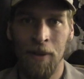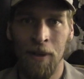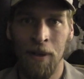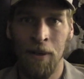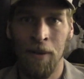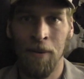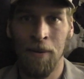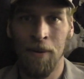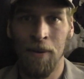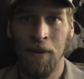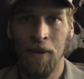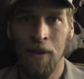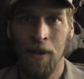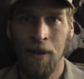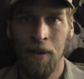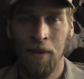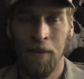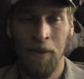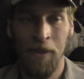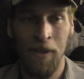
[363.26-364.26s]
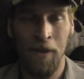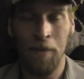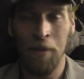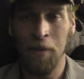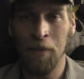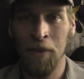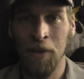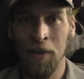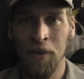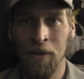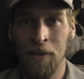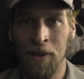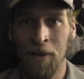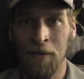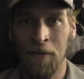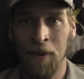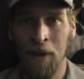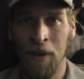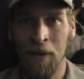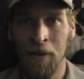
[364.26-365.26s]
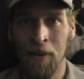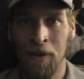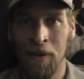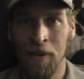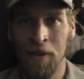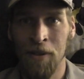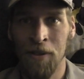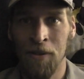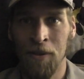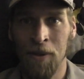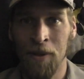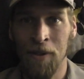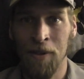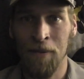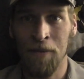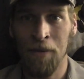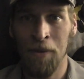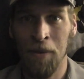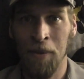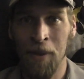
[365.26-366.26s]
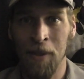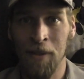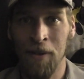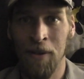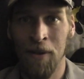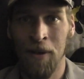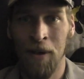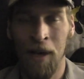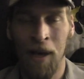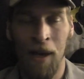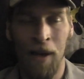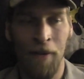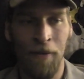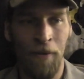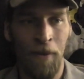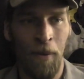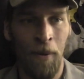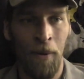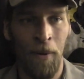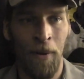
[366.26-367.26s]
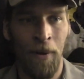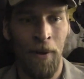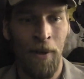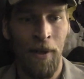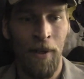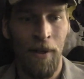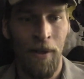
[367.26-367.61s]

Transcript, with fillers: you know. I mean, some people lose their father and it destroys them for the rest of their life, or